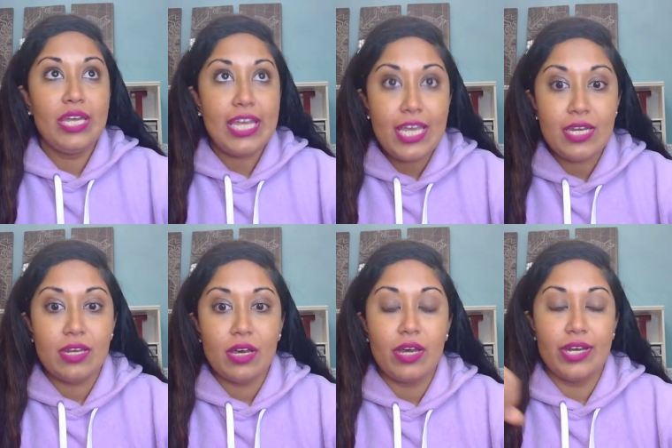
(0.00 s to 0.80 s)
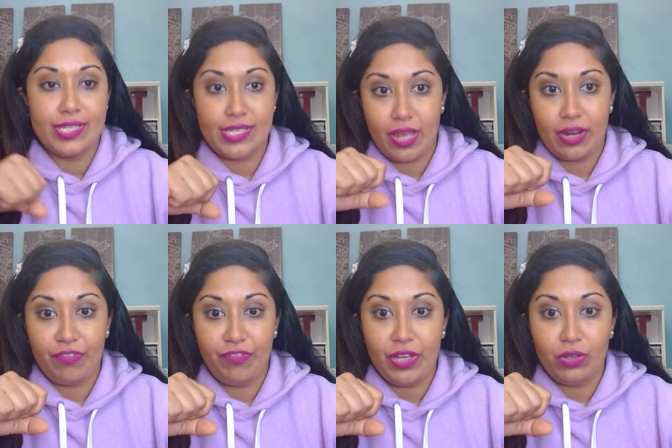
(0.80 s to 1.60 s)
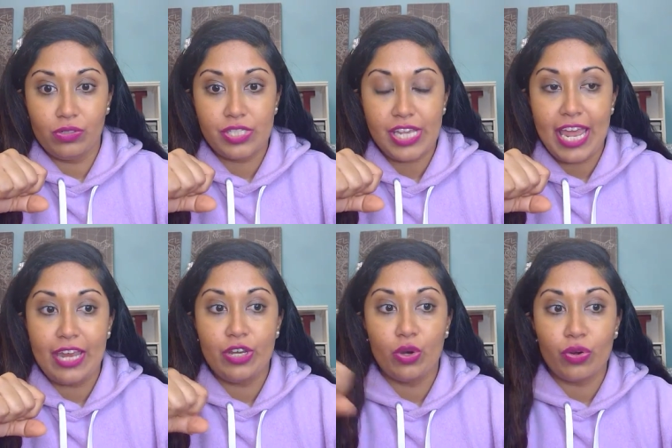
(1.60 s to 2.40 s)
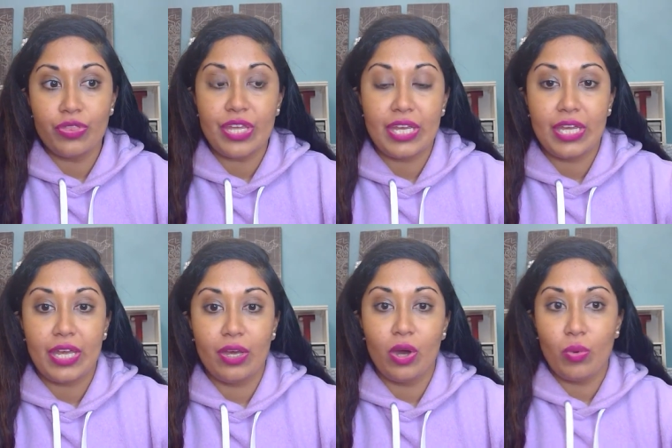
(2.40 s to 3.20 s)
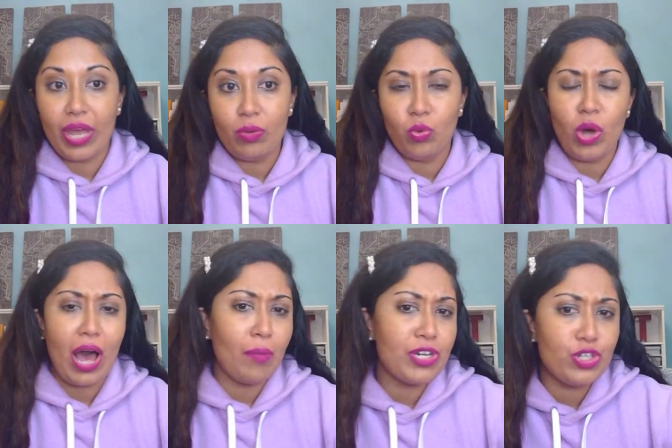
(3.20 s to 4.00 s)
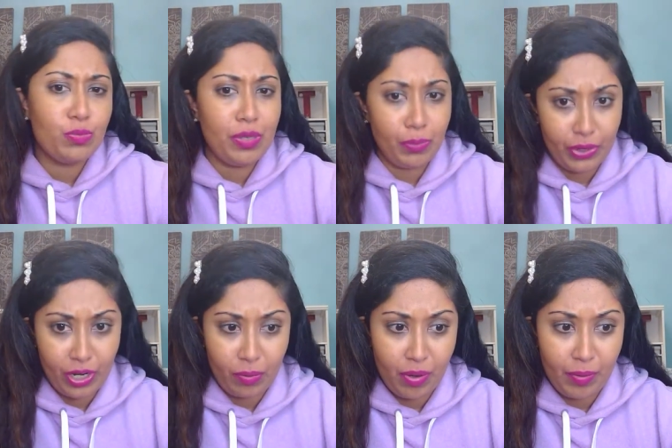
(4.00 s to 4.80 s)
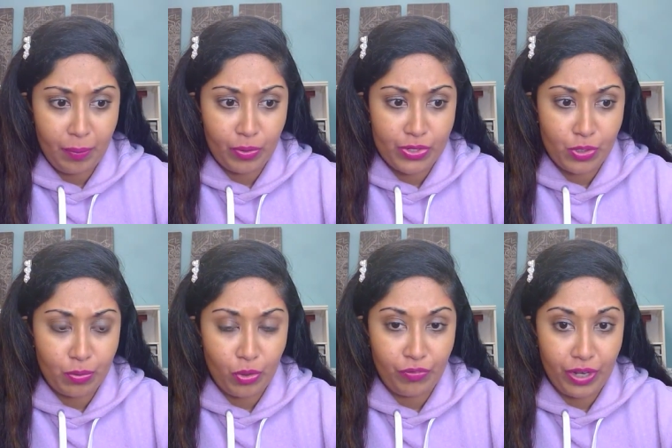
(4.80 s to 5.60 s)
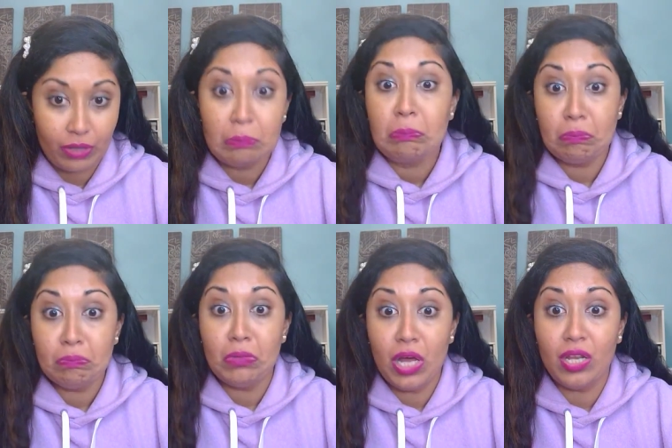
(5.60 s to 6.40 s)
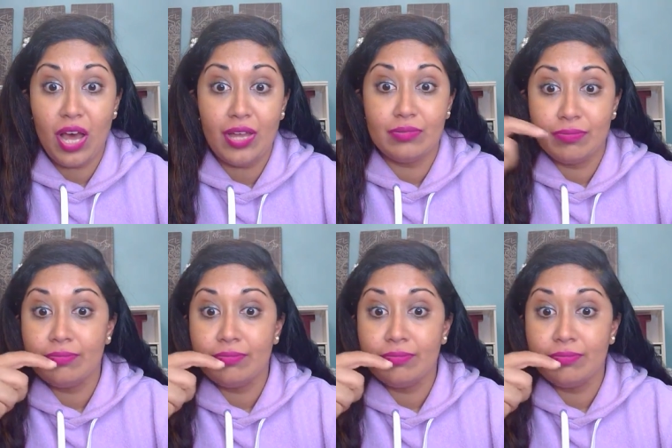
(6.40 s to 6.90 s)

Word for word: in an aesthetic field and you're thinking, okay, well, how much do people care about my personal profile? A lot.